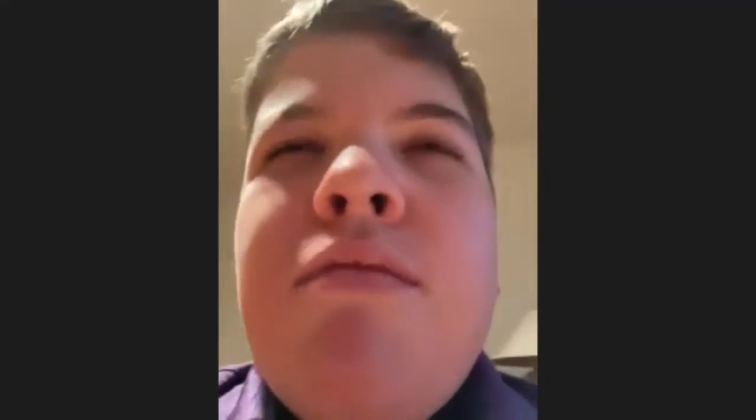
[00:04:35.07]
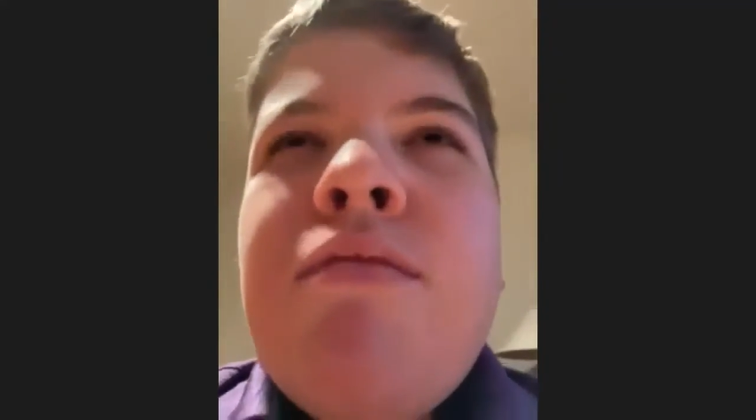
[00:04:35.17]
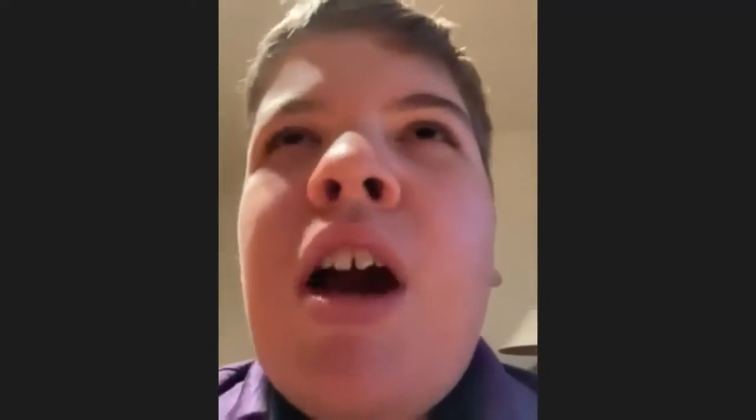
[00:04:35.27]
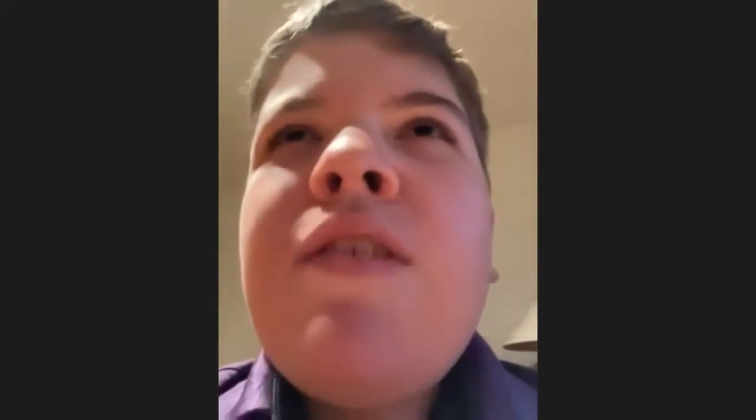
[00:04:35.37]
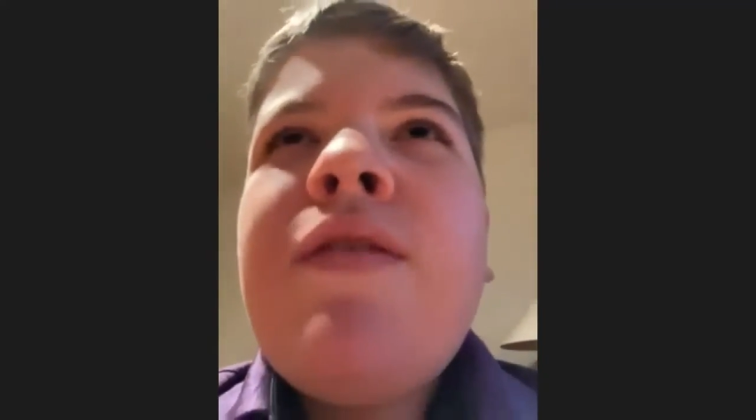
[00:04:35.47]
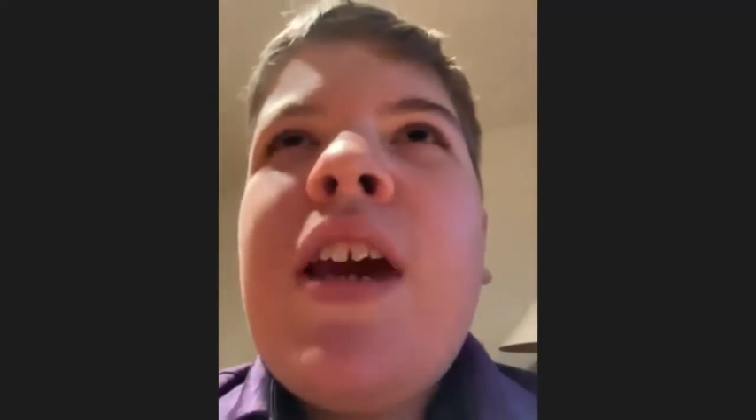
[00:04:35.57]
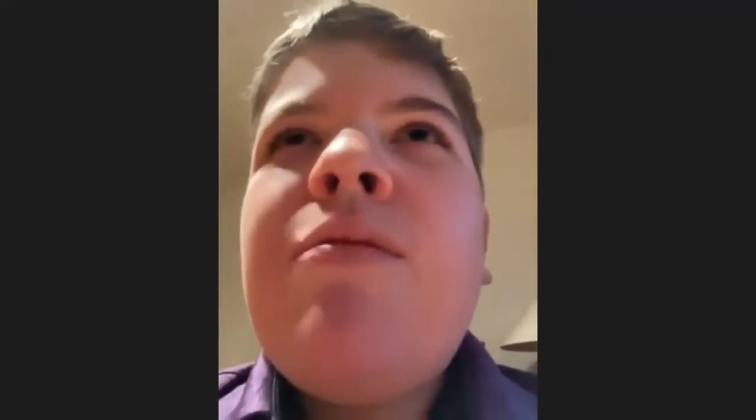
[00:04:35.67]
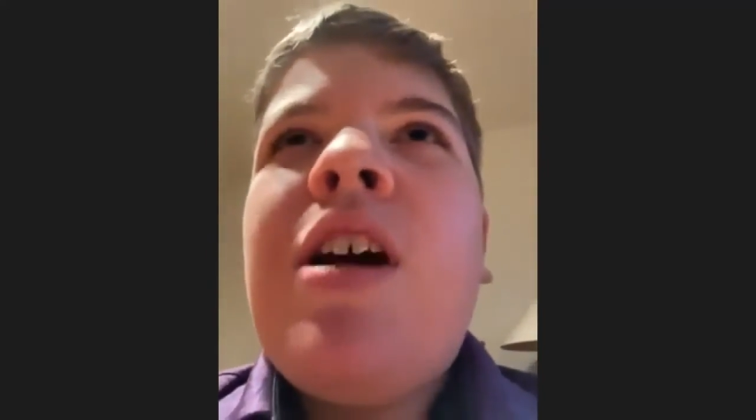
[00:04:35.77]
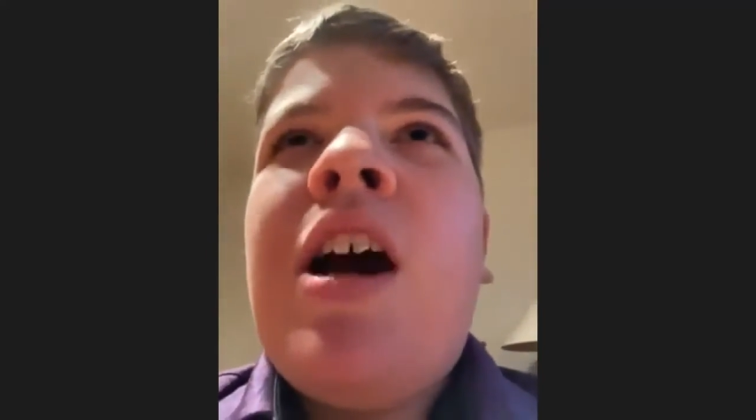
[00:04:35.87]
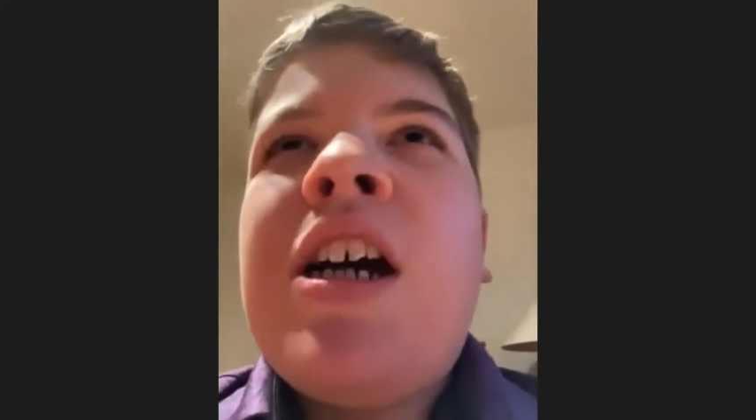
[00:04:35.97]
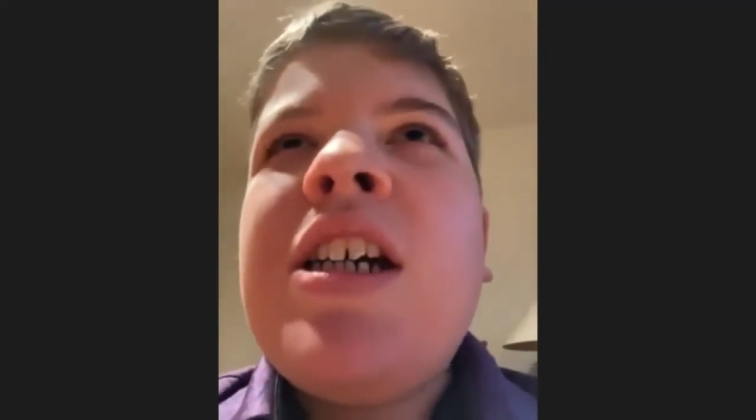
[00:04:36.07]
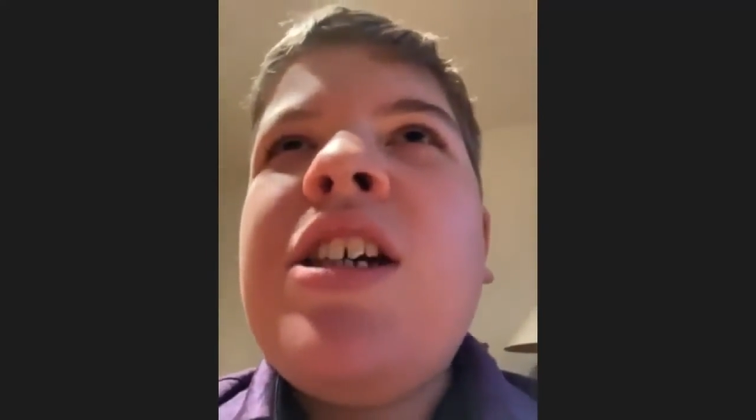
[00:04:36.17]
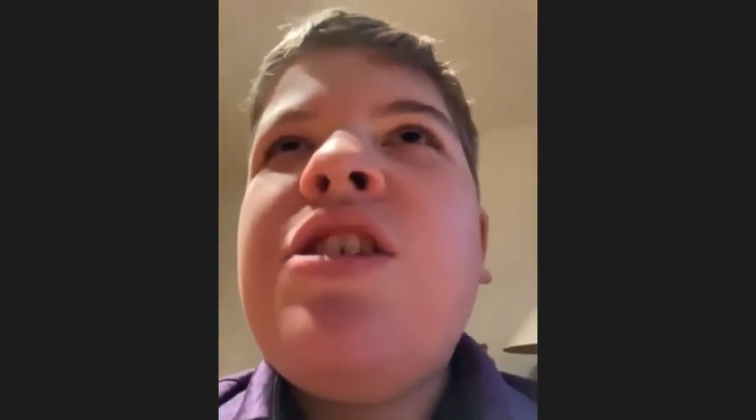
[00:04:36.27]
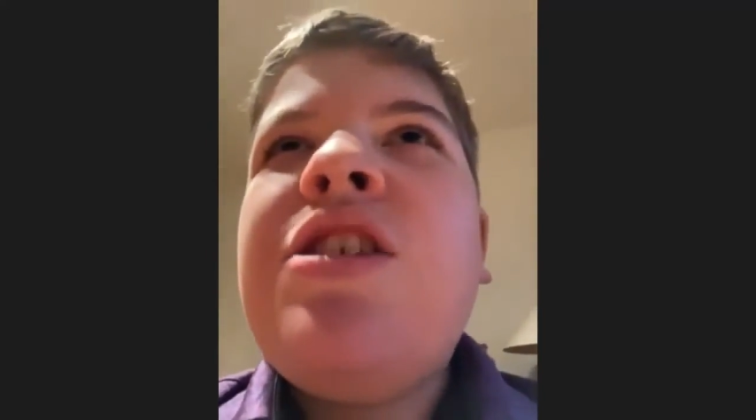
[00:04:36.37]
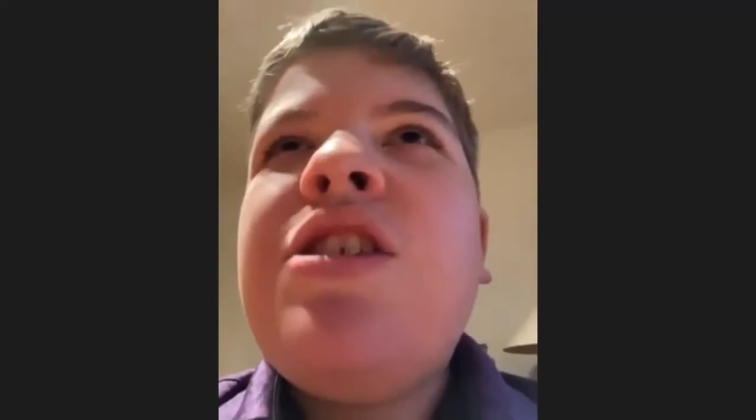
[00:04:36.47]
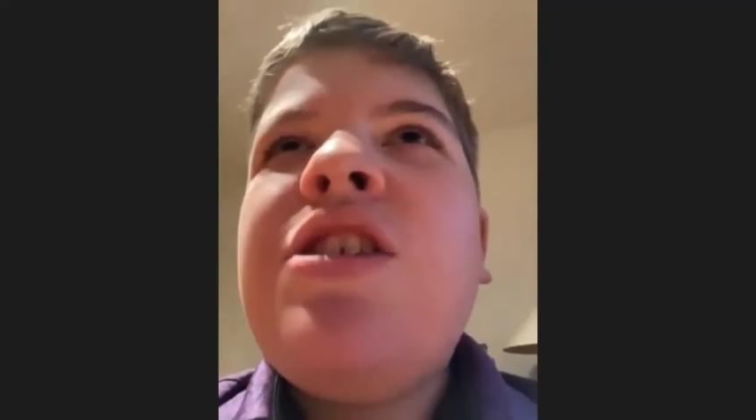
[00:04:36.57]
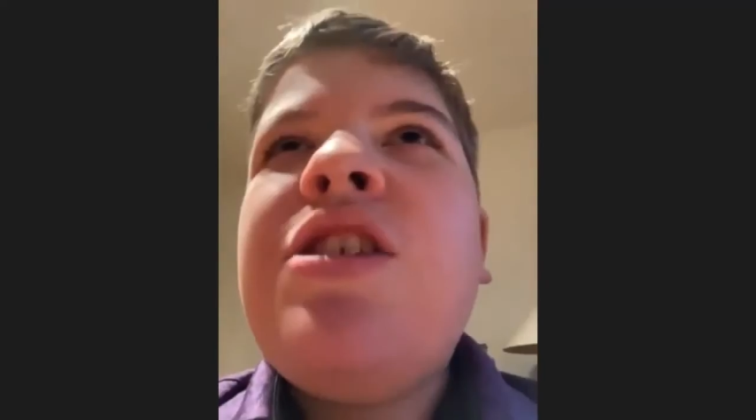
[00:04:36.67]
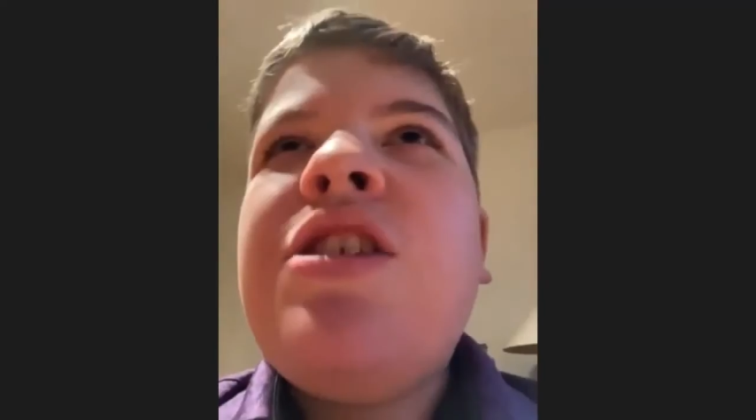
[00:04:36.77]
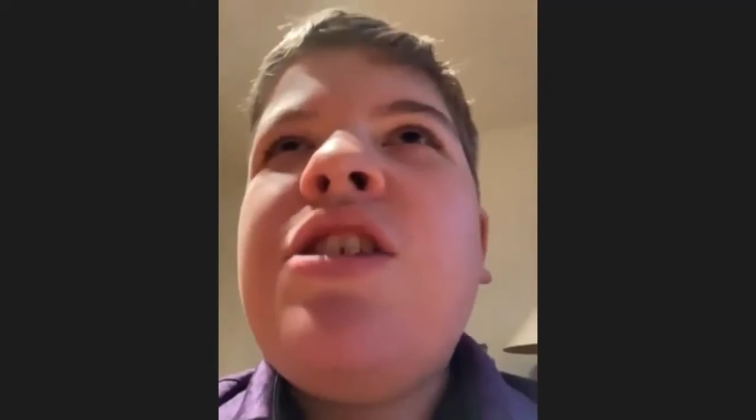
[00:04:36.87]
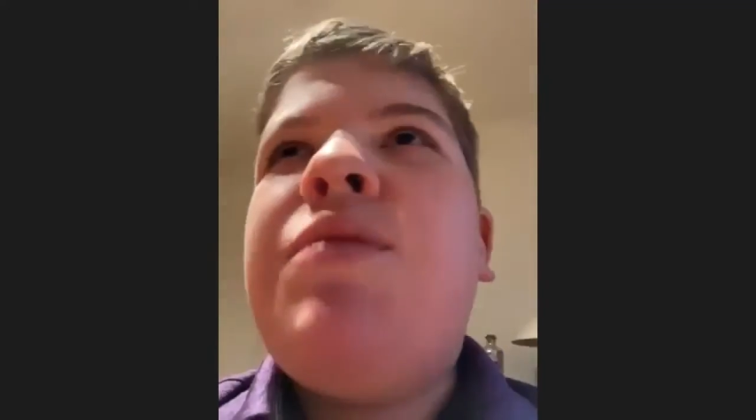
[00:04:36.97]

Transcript: my favorite ice cream